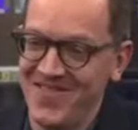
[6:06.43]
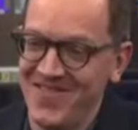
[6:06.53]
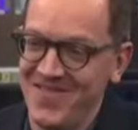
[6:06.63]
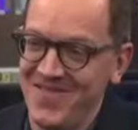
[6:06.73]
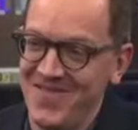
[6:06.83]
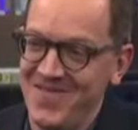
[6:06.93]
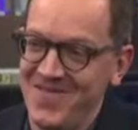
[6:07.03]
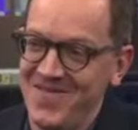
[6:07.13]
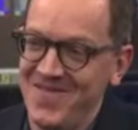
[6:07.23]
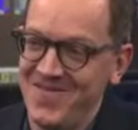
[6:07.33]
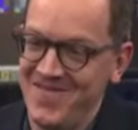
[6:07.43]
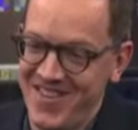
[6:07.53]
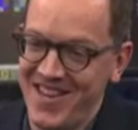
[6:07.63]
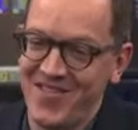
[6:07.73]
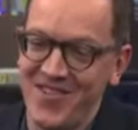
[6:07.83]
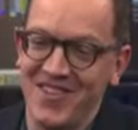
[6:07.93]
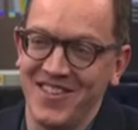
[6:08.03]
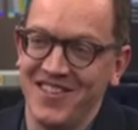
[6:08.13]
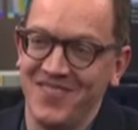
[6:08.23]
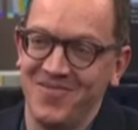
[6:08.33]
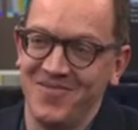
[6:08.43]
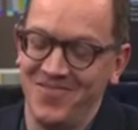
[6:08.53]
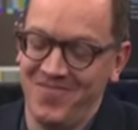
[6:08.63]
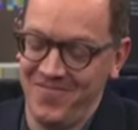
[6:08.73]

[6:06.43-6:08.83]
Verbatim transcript: you very much indeed. Uh, well done on the experiment.